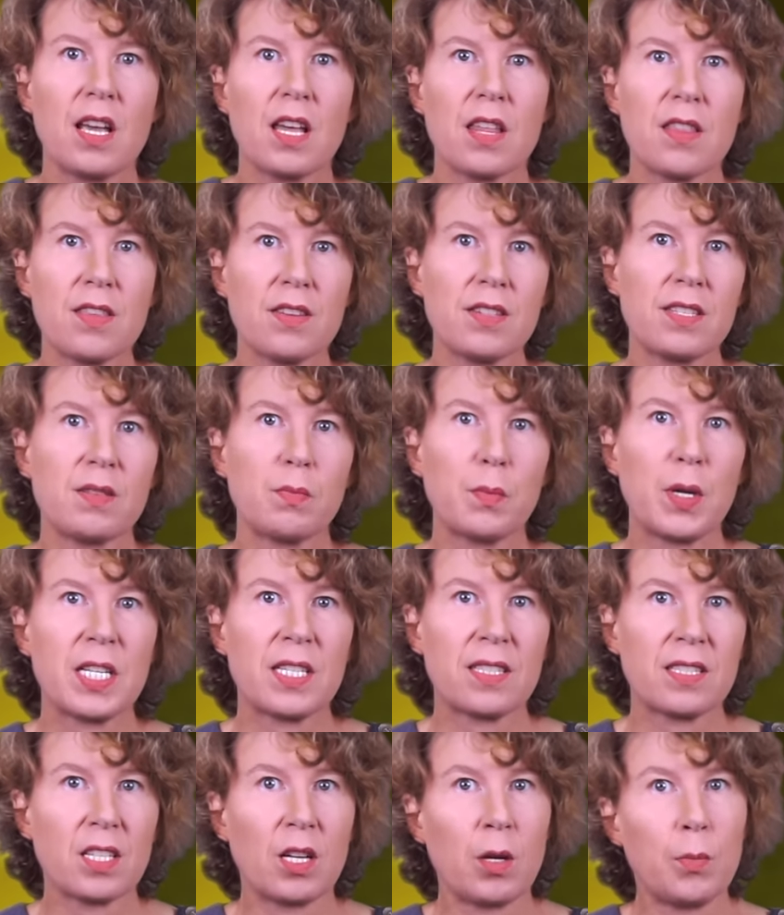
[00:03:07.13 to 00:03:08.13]
This
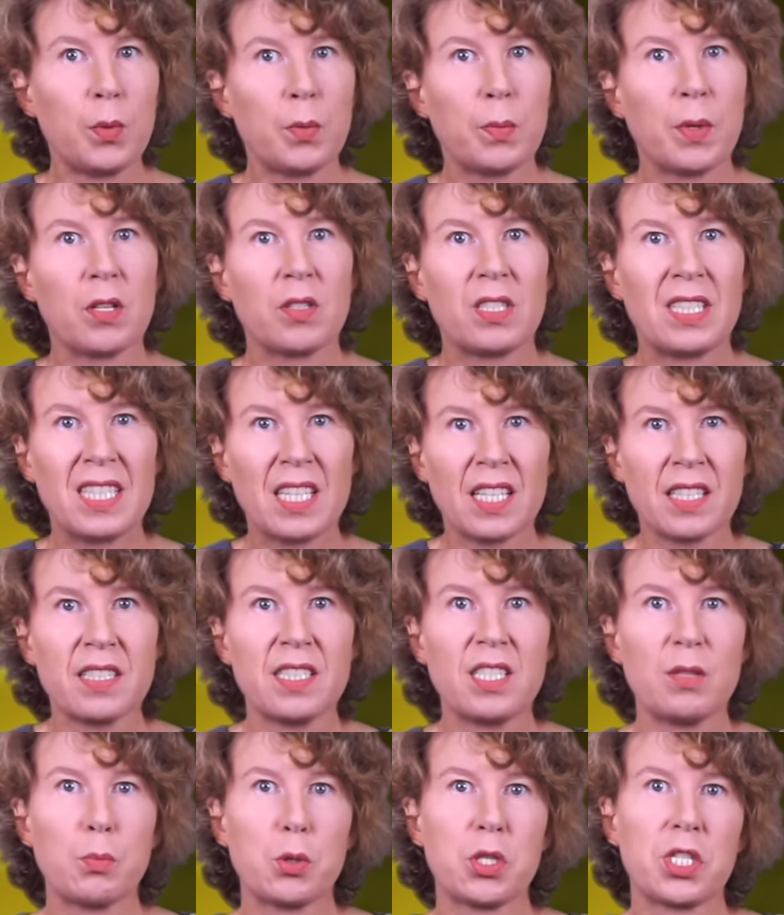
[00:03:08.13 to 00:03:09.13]
makes up about
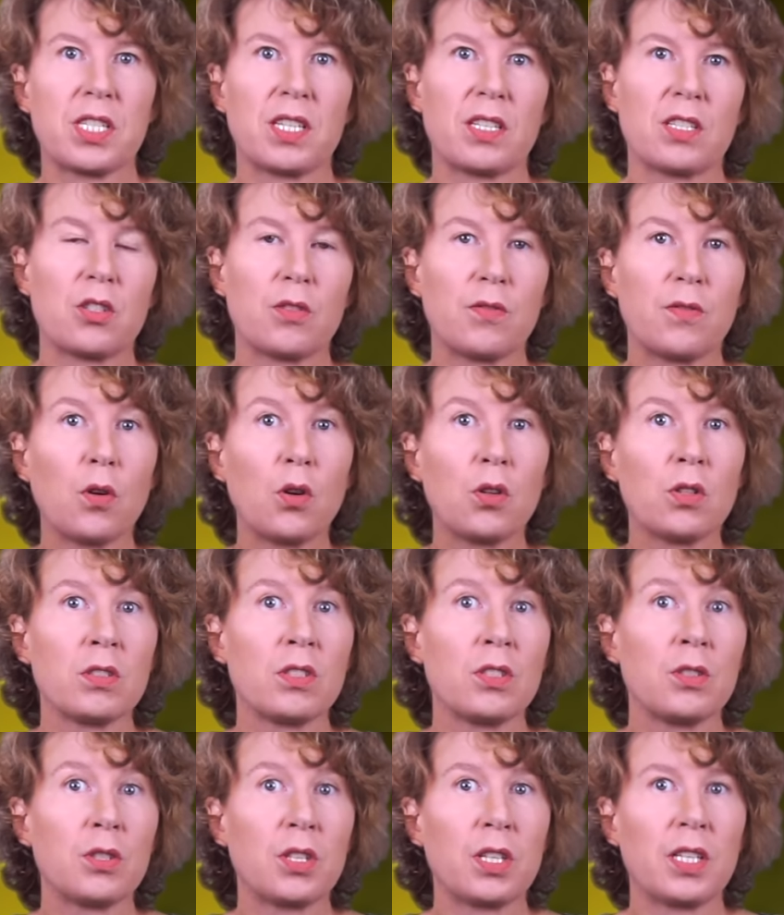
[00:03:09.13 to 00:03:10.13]
90% of all
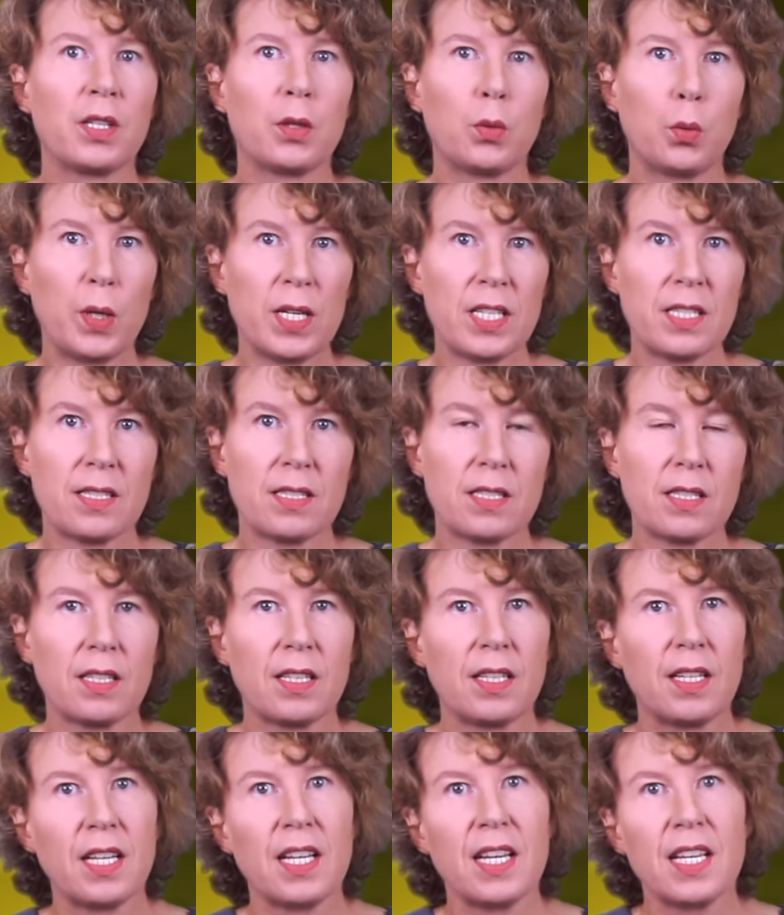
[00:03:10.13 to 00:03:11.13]
nuclear waste.
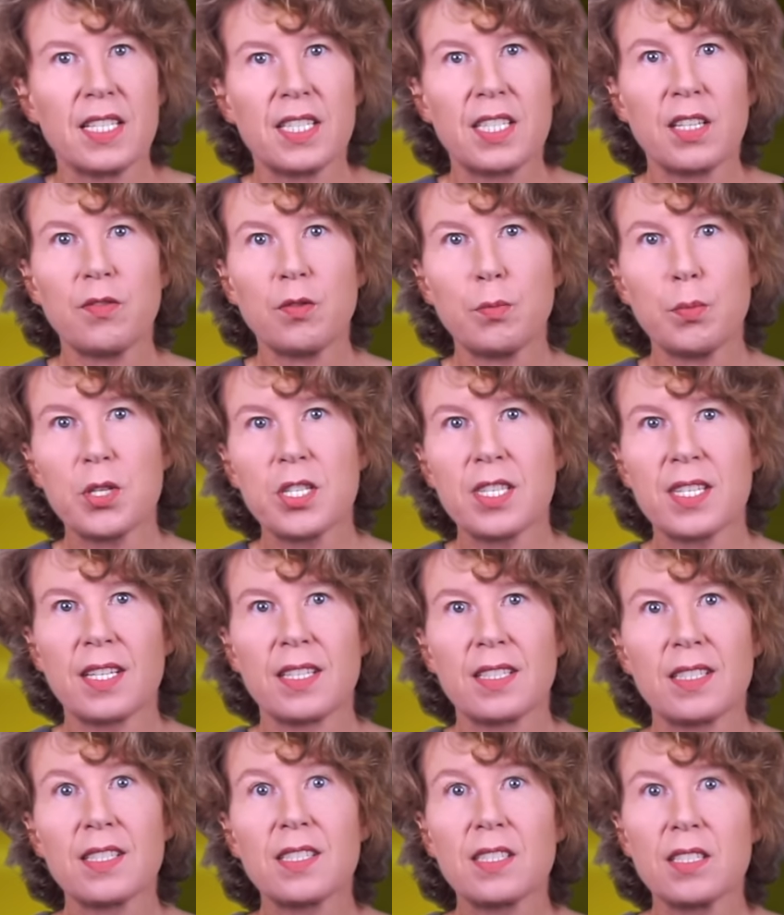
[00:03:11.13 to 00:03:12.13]

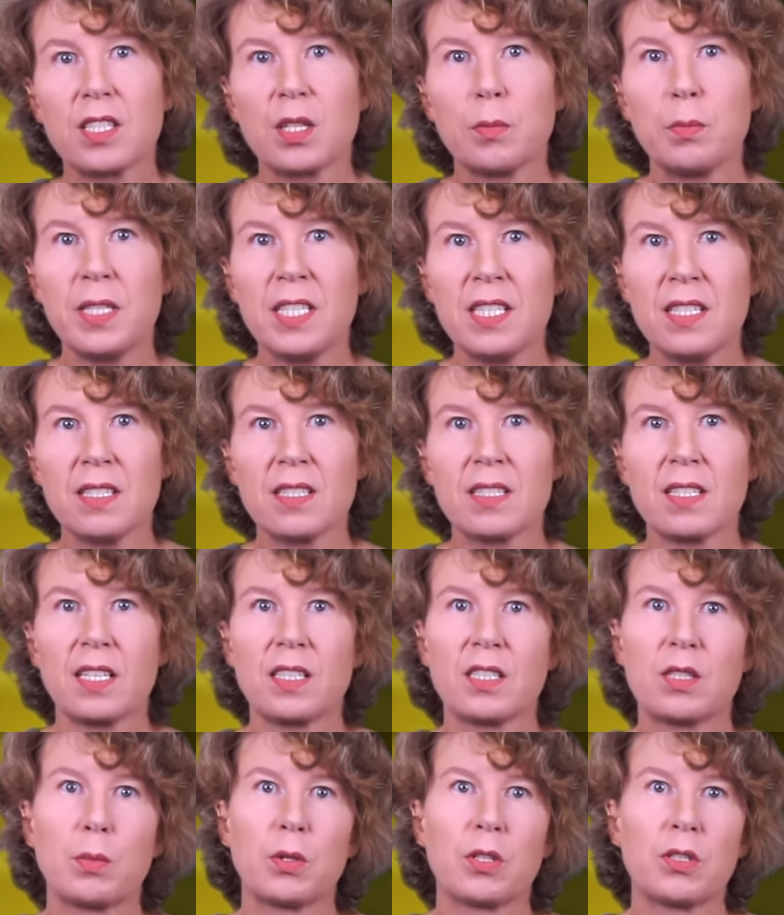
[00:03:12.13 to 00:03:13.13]
7% is intermediate
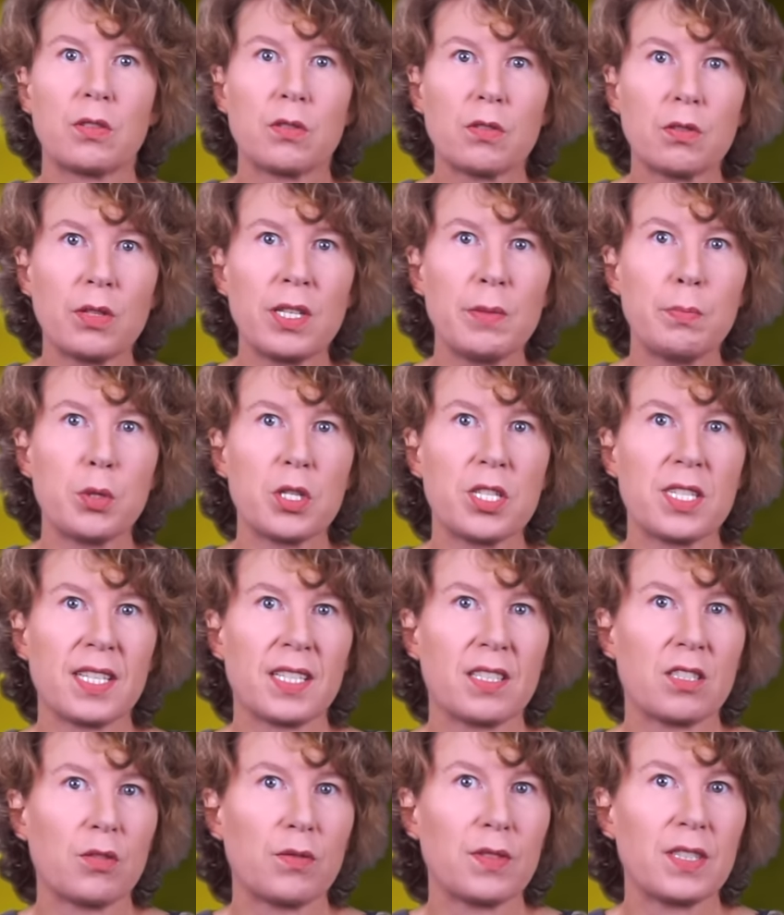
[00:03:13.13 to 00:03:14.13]
and about
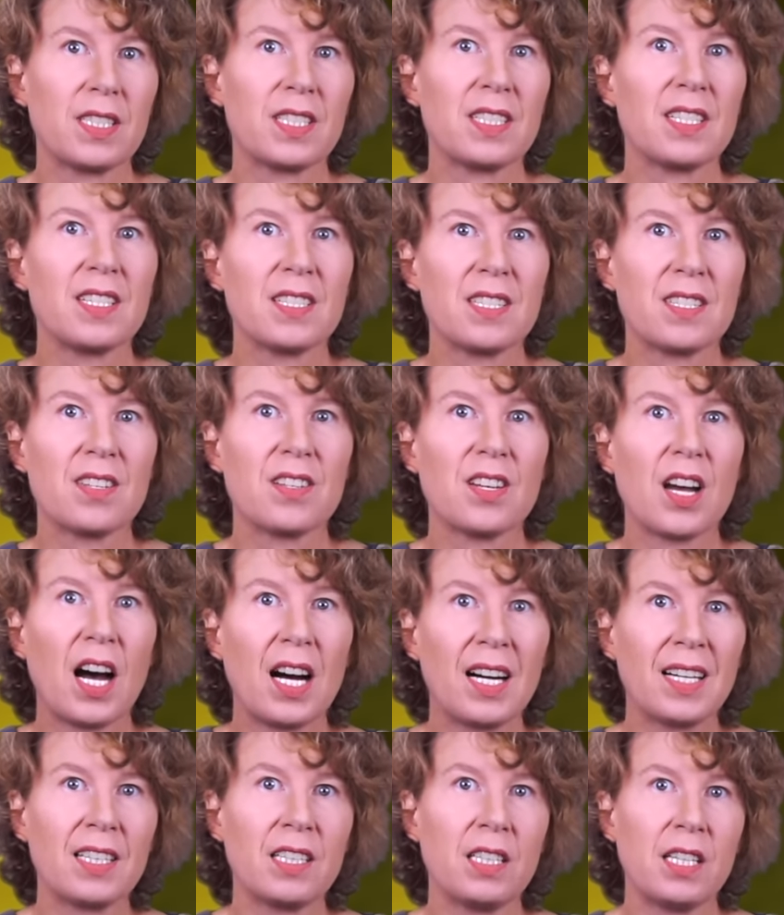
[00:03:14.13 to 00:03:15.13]
3% of it is the
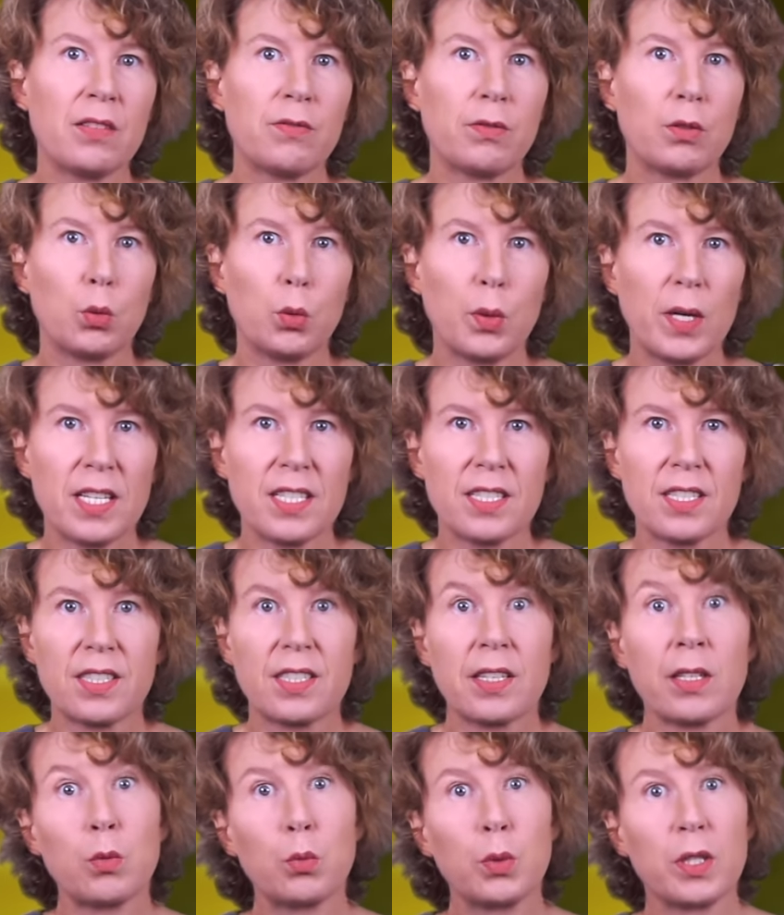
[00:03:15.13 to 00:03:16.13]
high level waste
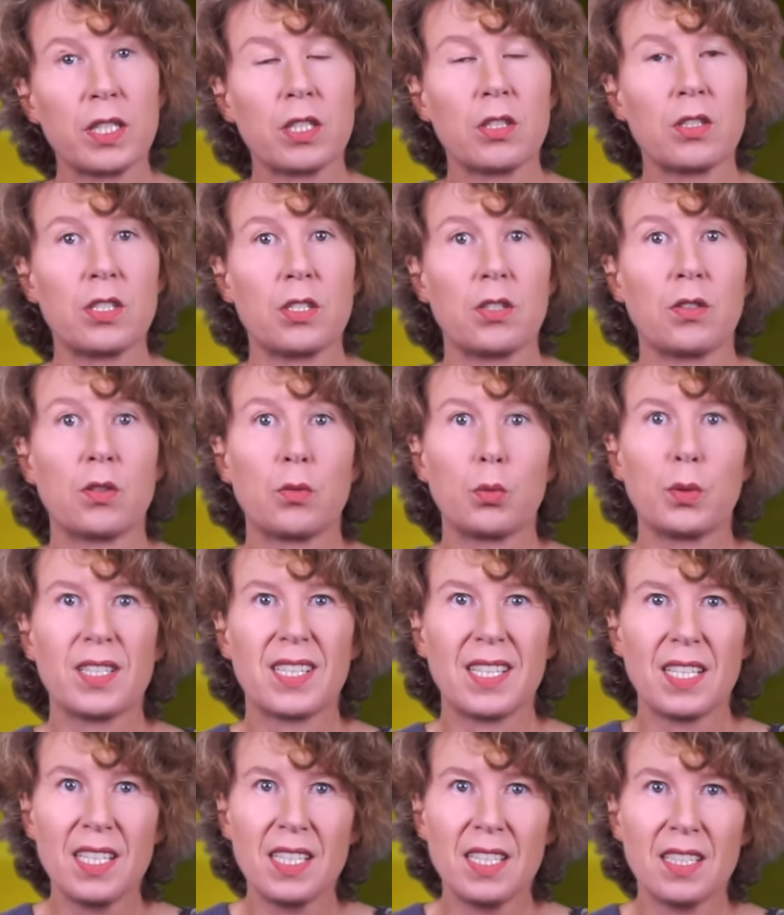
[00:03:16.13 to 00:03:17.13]
that we're concerned with
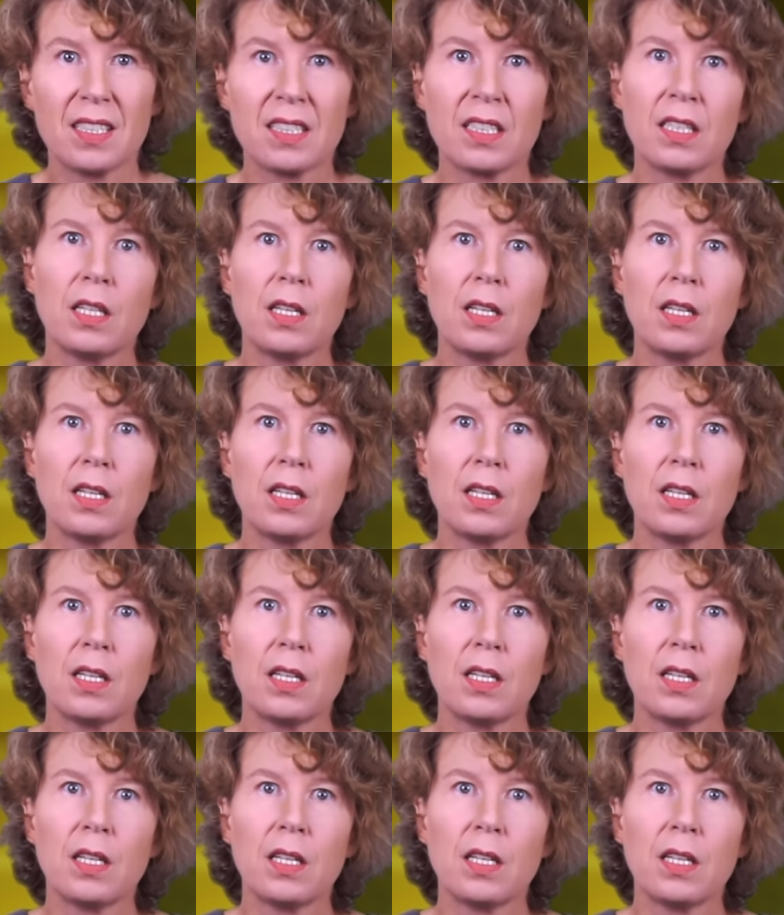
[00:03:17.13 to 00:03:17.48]
here.